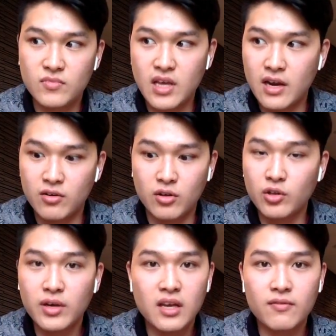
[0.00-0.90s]
I don't know,
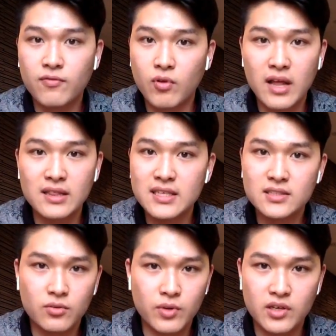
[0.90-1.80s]
look at it for at
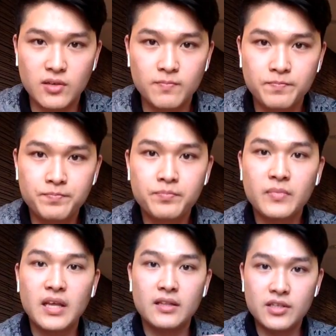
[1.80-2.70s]
least a week.
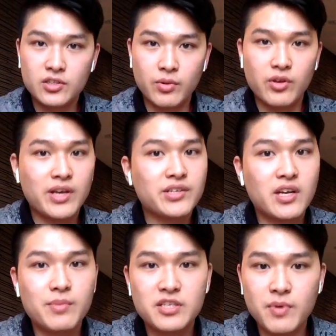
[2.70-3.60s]
At least a week. You guys are
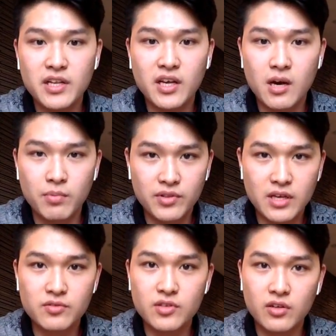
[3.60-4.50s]
going to be spending a couple
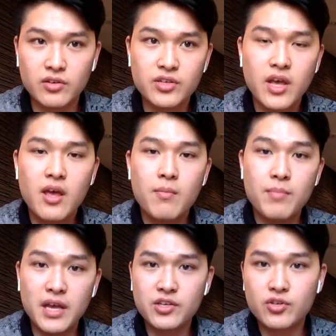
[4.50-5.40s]
$1,000s.
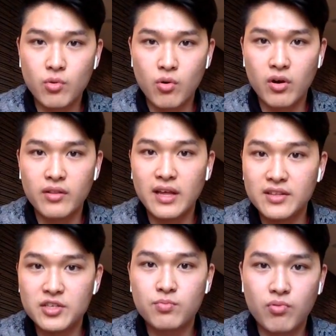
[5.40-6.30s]
Make sure that
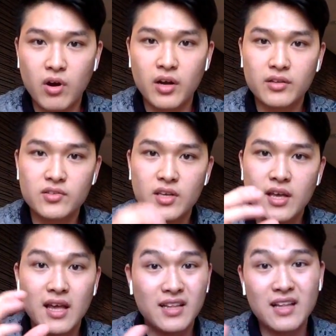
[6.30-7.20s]
this product,
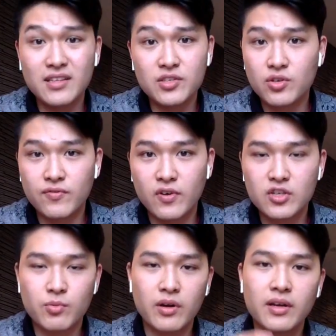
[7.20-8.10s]
at least your
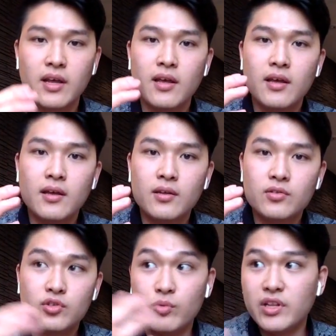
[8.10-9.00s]
first one,
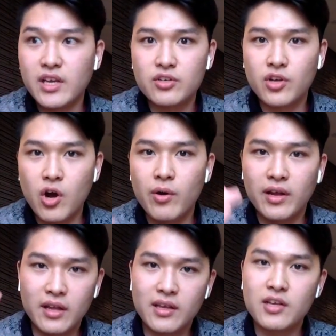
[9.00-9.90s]
to really get you
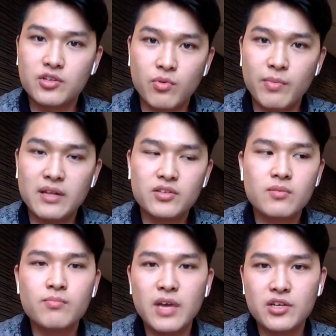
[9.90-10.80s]
going and get you
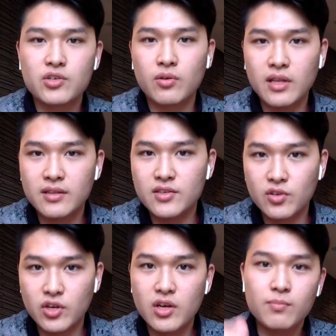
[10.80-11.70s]
momentum, make sure that these
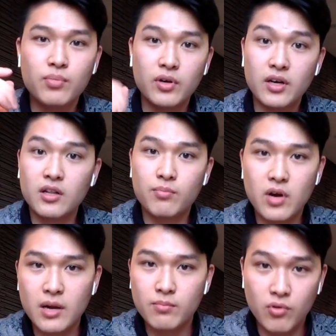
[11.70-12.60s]
are good. Put it in the
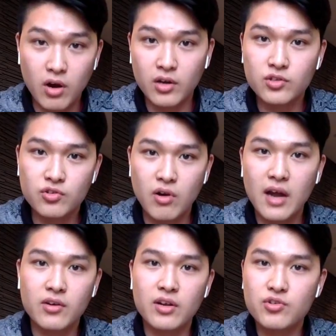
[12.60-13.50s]
product
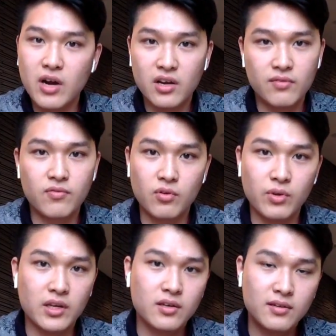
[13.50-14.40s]
tracker and track it for a
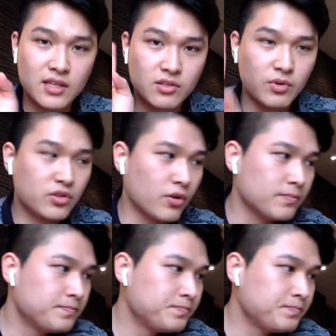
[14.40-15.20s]
week. That's number 2.